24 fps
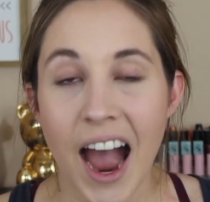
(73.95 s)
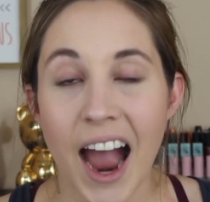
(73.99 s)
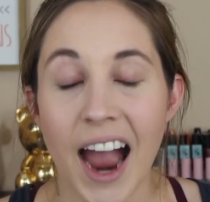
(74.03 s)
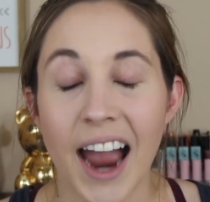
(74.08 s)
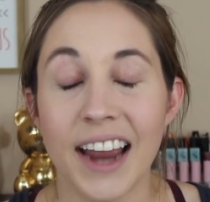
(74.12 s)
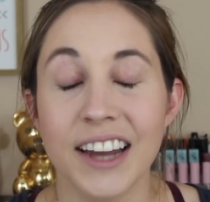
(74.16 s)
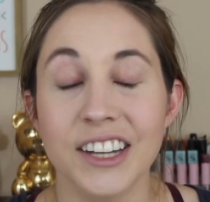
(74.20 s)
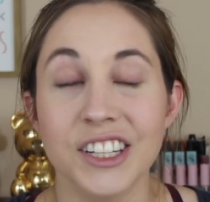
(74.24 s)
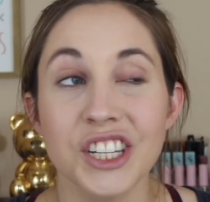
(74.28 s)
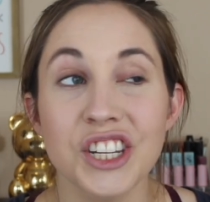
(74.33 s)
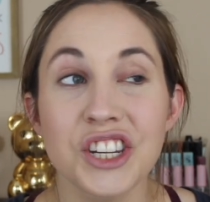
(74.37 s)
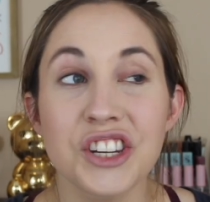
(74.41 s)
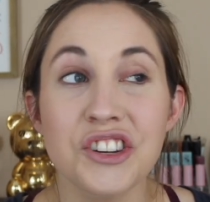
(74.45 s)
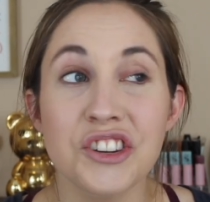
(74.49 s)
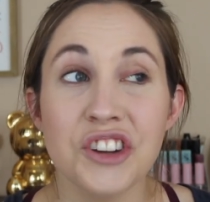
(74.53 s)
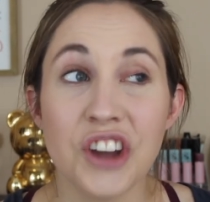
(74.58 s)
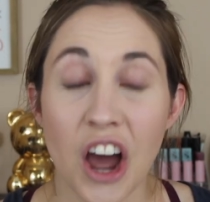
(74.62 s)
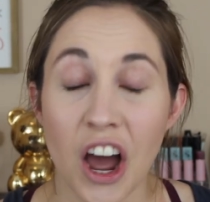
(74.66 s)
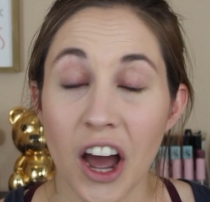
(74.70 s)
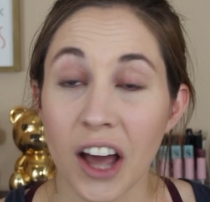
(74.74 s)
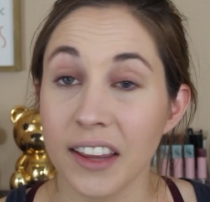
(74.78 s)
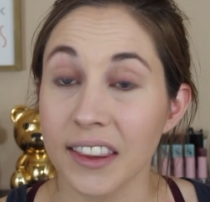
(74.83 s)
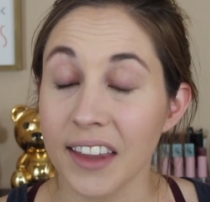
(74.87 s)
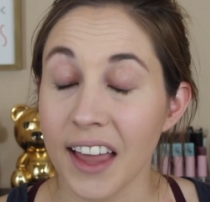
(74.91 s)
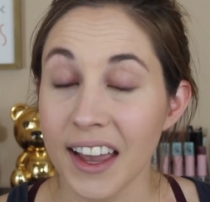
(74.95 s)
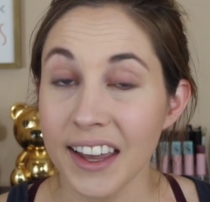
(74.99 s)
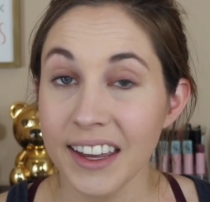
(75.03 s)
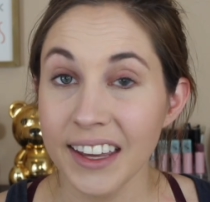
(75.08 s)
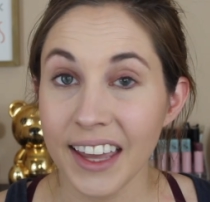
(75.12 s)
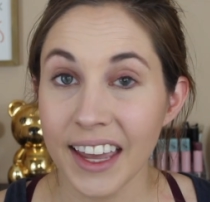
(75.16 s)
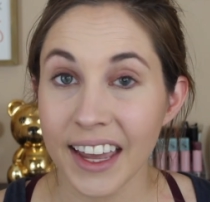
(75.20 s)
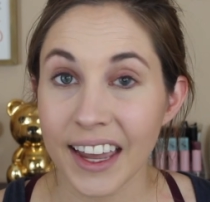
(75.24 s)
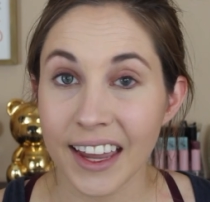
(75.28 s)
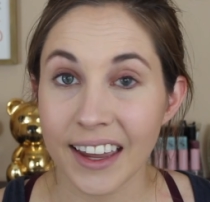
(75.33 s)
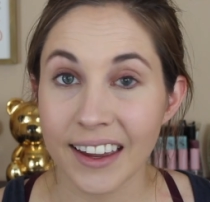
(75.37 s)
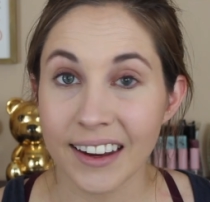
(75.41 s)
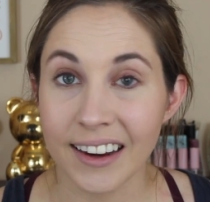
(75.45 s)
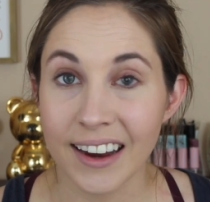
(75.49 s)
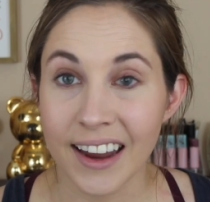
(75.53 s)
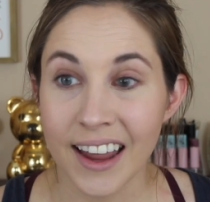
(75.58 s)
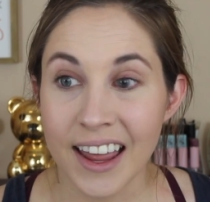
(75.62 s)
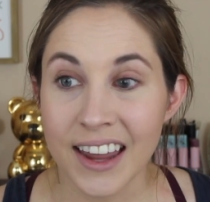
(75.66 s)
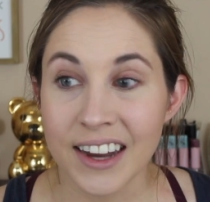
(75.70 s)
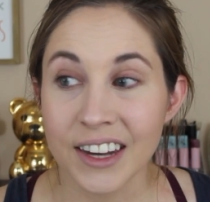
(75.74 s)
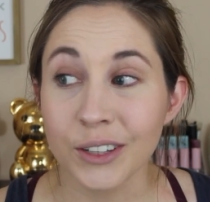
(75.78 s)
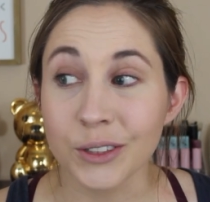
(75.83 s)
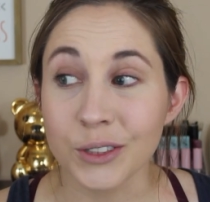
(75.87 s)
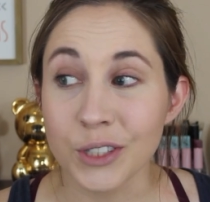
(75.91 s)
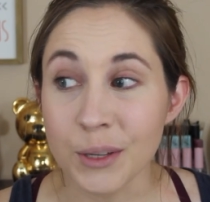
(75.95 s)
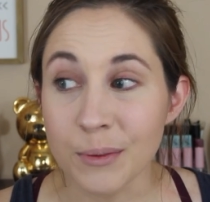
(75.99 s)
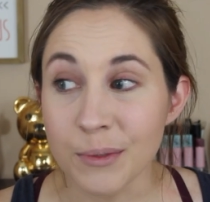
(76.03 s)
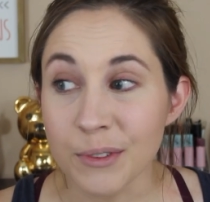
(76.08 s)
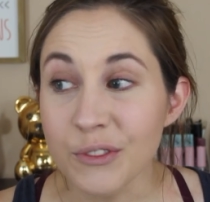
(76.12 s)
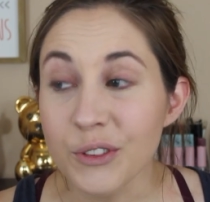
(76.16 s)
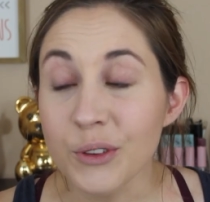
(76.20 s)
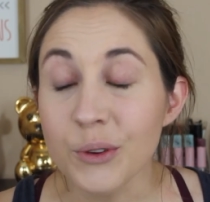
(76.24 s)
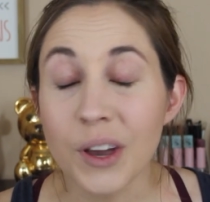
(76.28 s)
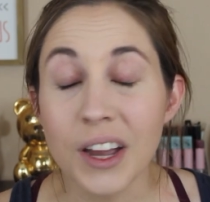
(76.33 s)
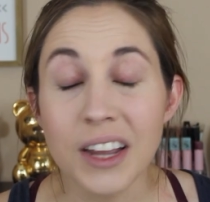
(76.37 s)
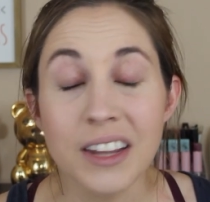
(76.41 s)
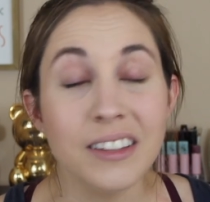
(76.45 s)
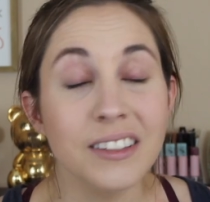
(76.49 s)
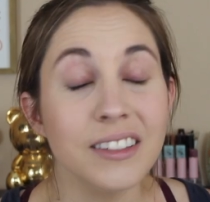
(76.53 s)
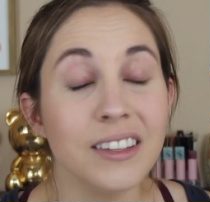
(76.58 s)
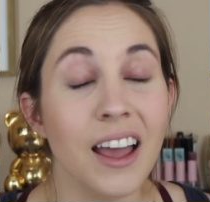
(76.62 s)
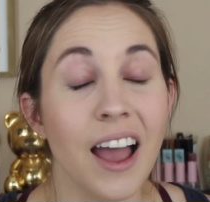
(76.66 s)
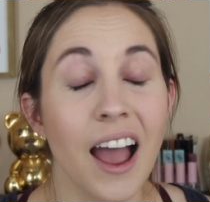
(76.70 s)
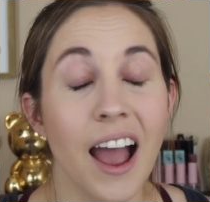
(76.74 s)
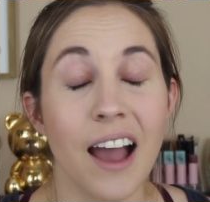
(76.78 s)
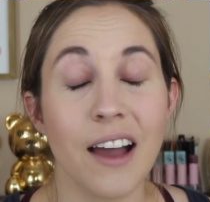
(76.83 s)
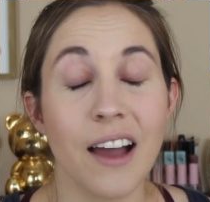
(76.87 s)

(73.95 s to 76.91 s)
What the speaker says: I did not like it. Now, some of you guys